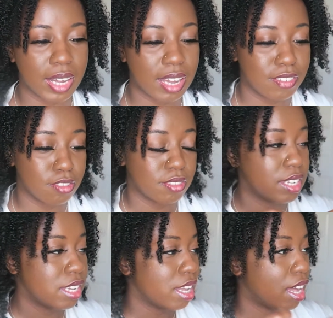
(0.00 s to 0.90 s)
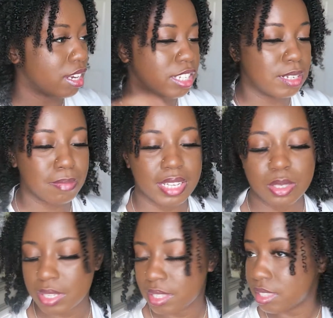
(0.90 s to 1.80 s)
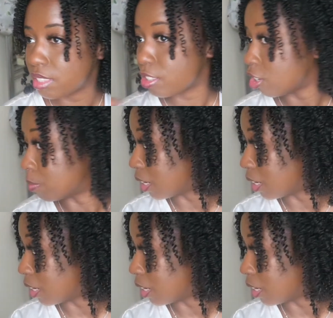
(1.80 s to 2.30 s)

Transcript: haven't undid my twists too